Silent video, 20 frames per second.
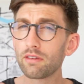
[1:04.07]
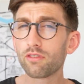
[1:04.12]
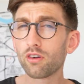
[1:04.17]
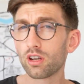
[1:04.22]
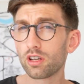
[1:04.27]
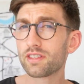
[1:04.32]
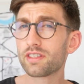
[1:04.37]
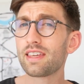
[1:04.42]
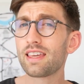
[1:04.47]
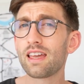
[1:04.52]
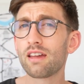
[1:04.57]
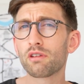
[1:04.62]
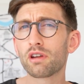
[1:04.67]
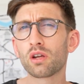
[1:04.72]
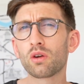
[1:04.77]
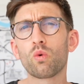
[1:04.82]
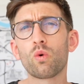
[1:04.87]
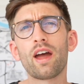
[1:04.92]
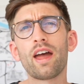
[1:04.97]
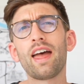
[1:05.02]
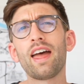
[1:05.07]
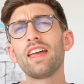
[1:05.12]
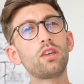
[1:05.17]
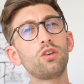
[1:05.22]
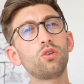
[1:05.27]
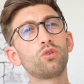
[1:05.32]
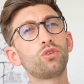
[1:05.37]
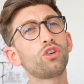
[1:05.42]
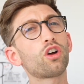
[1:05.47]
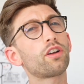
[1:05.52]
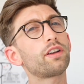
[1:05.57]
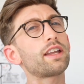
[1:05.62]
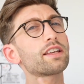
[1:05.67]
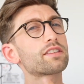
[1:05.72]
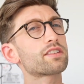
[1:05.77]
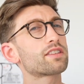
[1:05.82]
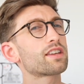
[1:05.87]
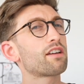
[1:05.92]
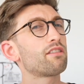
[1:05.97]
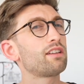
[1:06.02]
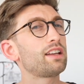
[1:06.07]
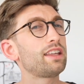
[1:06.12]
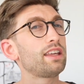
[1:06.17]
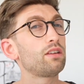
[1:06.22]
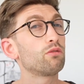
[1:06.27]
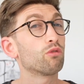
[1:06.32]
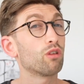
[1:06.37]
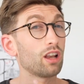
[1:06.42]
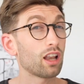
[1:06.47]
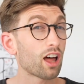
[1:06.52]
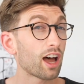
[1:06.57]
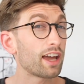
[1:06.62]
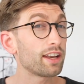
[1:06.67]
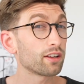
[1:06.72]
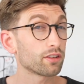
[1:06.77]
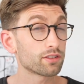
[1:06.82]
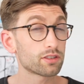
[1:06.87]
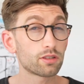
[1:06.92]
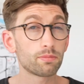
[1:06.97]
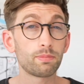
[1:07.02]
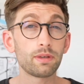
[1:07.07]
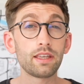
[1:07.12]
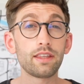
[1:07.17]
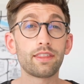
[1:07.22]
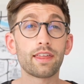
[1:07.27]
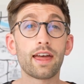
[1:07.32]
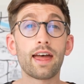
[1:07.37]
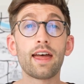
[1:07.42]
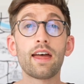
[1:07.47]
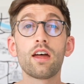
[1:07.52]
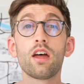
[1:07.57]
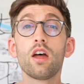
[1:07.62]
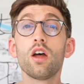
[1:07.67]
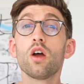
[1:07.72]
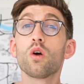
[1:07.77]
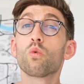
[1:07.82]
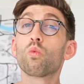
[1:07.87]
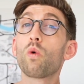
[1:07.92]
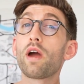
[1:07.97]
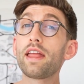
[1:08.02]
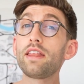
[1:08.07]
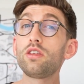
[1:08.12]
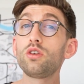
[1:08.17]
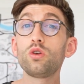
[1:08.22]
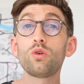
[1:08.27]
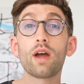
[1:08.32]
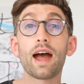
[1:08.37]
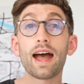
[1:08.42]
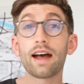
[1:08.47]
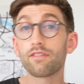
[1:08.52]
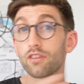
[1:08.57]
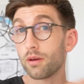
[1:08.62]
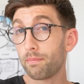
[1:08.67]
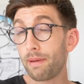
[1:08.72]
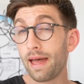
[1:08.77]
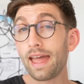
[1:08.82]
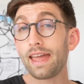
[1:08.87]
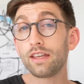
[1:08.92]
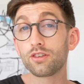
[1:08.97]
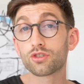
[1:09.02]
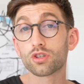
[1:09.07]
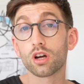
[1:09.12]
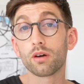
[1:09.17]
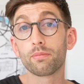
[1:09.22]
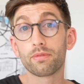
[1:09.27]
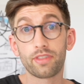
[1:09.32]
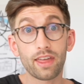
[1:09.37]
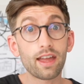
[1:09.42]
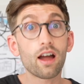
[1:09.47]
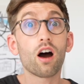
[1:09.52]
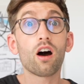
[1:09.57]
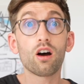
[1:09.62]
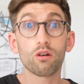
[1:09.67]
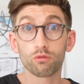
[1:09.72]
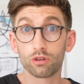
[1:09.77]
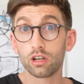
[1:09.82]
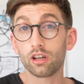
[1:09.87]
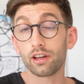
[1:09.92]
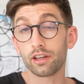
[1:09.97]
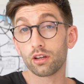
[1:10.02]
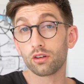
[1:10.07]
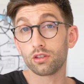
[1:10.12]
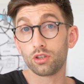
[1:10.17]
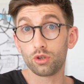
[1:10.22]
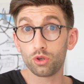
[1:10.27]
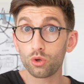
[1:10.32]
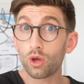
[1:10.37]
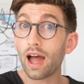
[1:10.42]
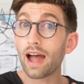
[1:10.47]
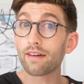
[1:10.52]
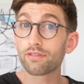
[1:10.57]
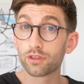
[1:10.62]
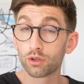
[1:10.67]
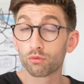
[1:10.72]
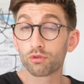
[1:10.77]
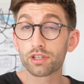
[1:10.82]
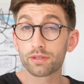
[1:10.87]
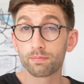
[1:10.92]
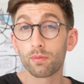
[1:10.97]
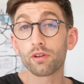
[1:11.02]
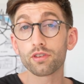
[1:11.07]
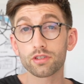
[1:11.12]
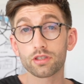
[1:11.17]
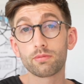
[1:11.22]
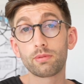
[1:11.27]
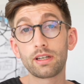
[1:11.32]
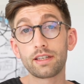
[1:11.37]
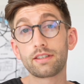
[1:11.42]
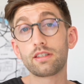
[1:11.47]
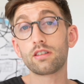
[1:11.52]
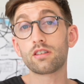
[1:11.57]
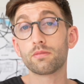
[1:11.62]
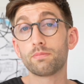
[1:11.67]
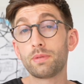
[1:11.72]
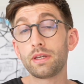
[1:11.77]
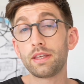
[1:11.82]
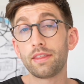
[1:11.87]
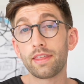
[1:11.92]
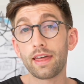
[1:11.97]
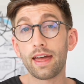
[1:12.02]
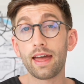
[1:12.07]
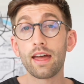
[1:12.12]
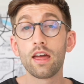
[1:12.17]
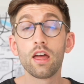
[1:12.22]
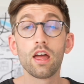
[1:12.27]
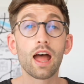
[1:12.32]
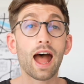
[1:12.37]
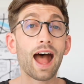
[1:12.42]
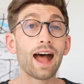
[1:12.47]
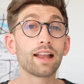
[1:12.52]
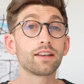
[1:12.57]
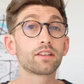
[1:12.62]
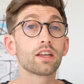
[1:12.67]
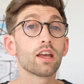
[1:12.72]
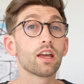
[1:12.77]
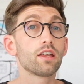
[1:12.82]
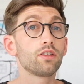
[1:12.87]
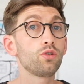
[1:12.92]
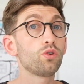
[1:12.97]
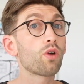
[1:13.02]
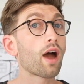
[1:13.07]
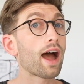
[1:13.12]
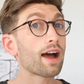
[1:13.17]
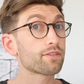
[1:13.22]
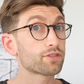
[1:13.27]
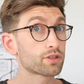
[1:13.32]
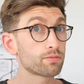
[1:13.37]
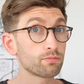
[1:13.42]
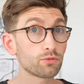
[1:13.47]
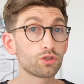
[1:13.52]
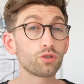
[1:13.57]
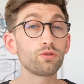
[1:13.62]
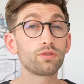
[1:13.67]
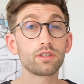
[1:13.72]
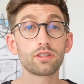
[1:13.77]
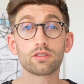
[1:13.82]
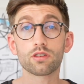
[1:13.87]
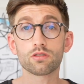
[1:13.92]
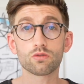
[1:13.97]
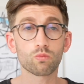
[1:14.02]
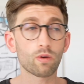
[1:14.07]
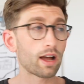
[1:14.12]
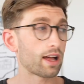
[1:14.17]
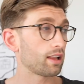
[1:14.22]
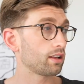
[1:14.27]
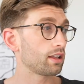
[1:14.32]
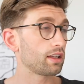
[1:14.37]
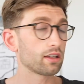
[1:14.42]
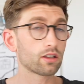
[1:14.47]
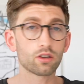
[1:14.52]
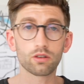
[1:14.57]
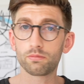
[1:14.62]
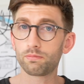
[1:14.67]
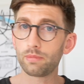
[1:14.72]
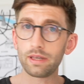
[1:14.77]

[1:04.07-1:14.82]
in volunteering where you're not necessarily relied on to be there, when you have a paid job, they are relying on you. You have the responsibility to be there and you have some duties as well. It could